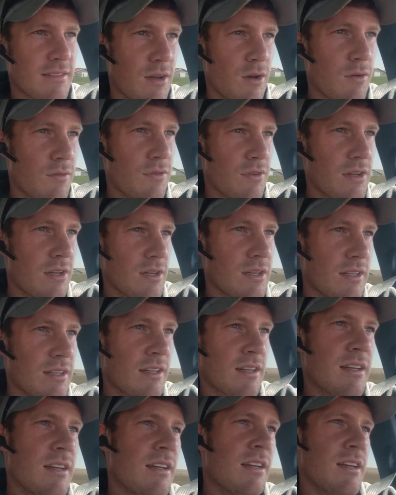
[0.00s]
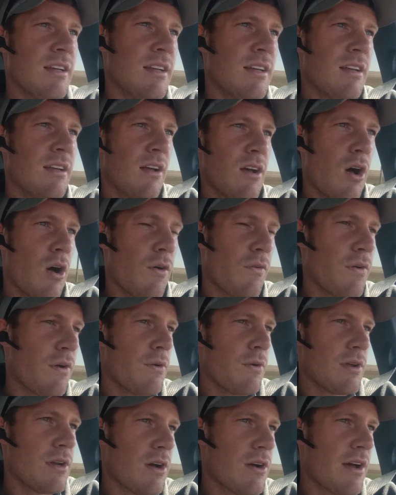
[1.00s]

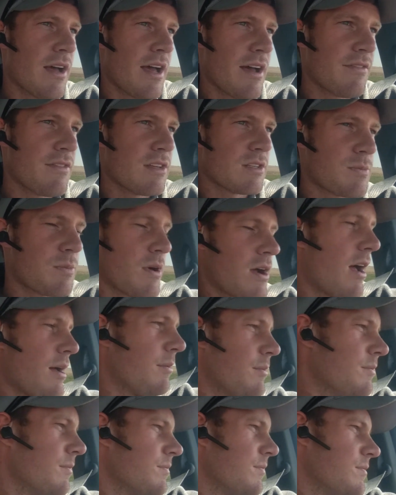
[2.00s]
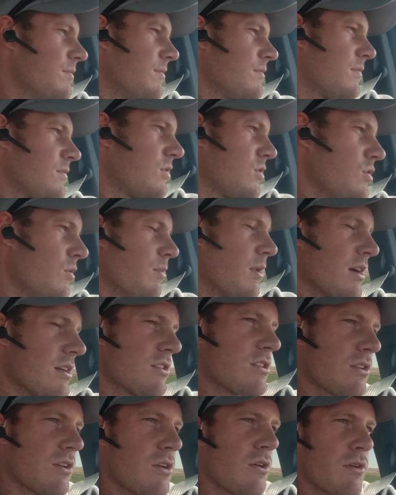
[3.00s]
Hopefully we don't have this problem too
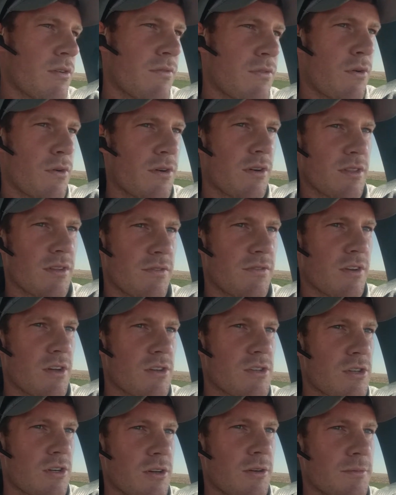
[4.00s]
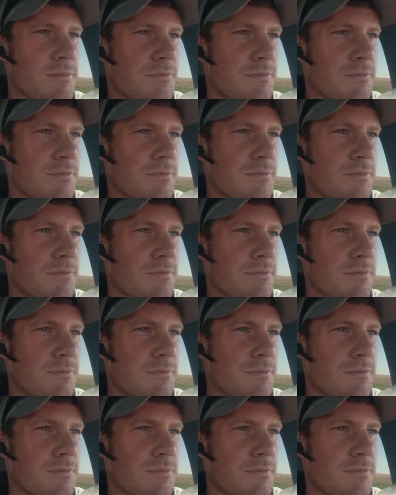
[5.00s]
much going forward in the future.